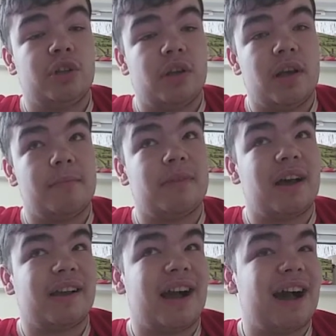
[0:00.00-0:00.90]

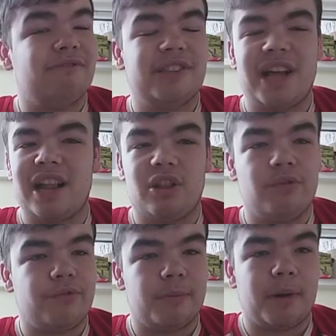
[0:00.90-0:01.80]
I
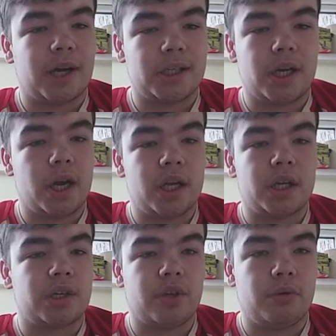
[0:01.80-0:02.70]
love the man, and
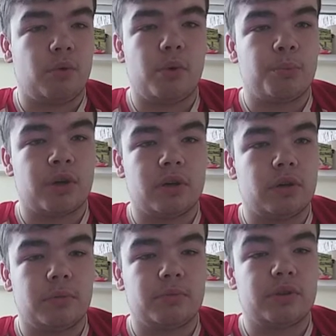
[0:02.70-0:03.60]
I do hope we can
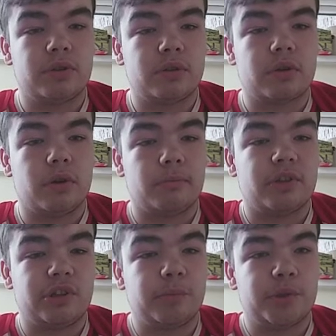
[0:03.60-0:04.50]
come
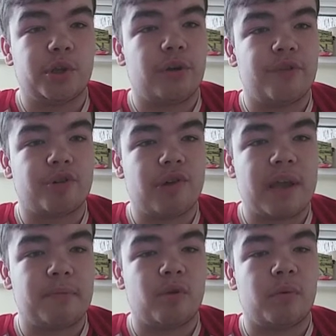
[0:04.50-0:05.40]
to some sort of
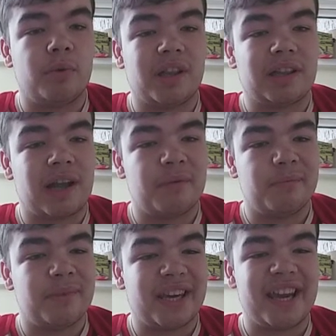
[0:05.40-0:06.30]
agreement what will allow
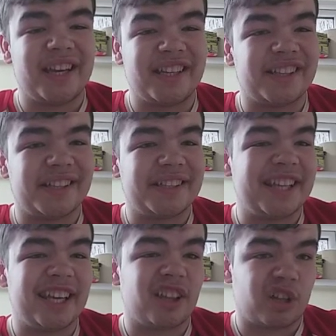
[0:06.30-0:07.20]
McGeady to
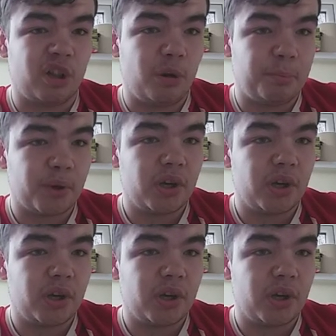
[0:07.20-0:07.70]
stay at the club.